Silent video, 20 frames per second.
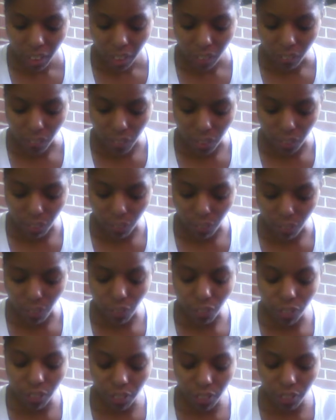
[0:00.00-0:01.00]
when you're
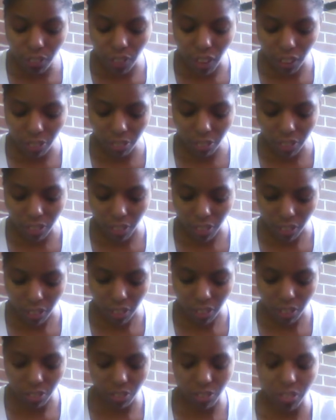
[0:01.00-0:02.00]
doing your wash and
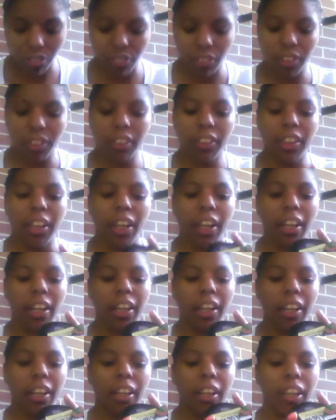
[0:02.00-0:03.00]
goes, you want to
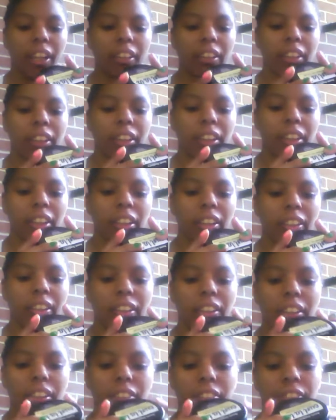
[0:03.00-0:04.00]
add the
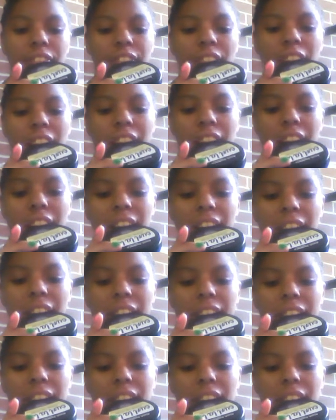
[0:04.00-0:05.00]

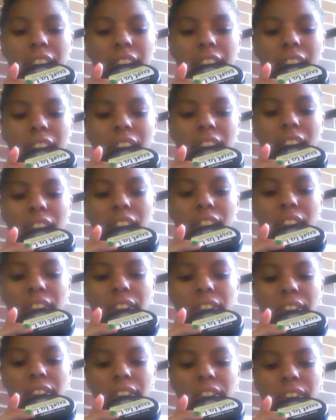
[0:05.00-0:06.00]
Define
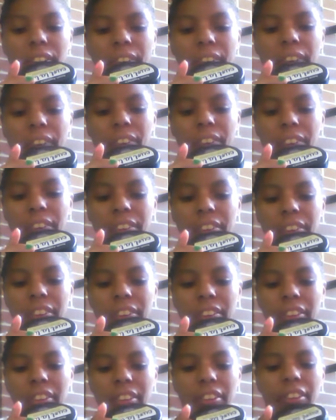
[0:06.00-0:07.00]

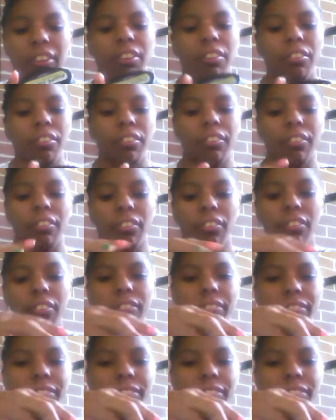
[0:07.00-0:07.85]
Curl Clusters.